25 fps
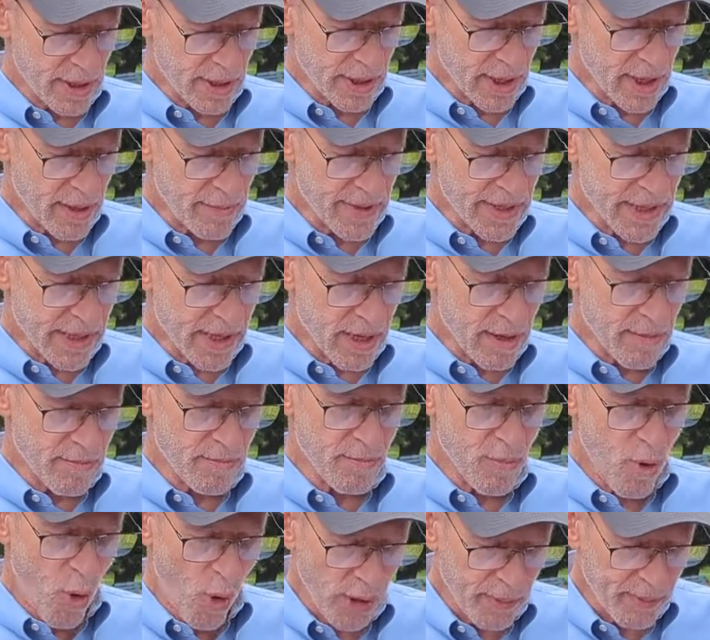And then our
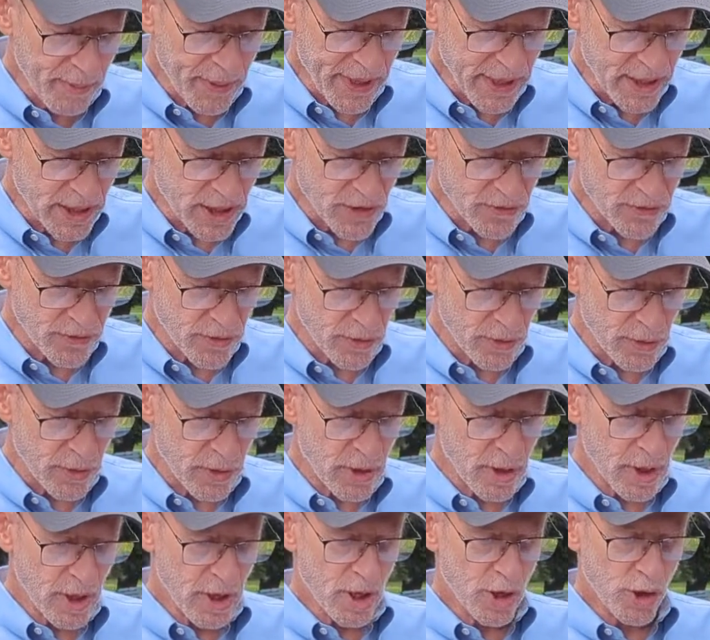garden
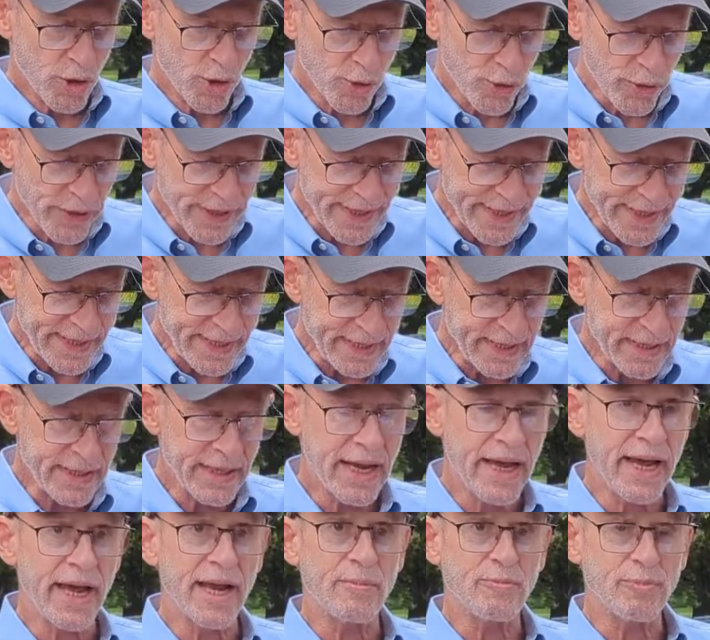planet Earth
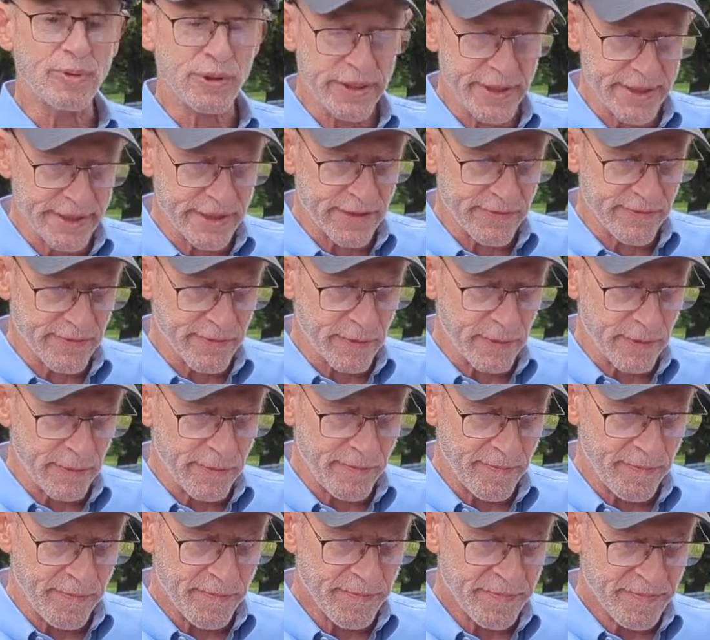can become more
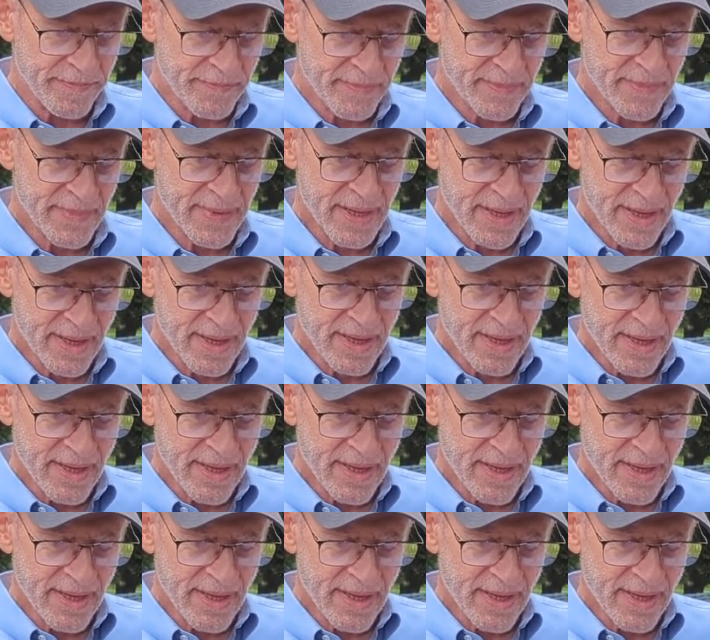peaceful,